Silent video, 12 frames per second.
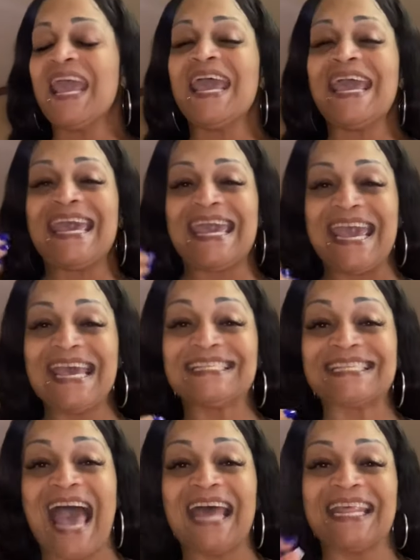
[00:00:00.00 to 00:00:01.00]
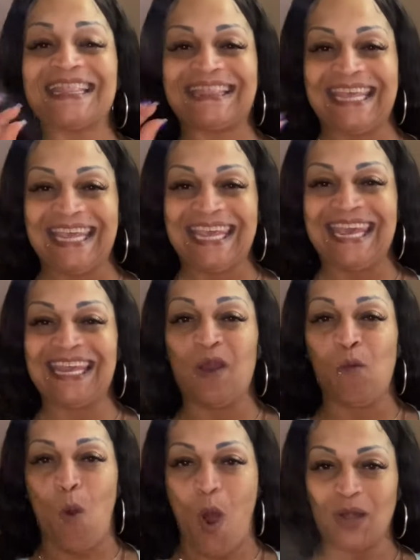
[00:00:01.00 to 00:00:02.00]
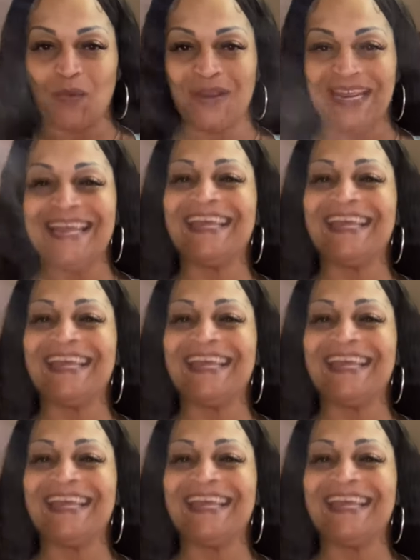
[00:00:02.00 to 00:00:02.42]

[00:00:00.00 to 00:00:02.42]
okay. it's kind of thin and watery.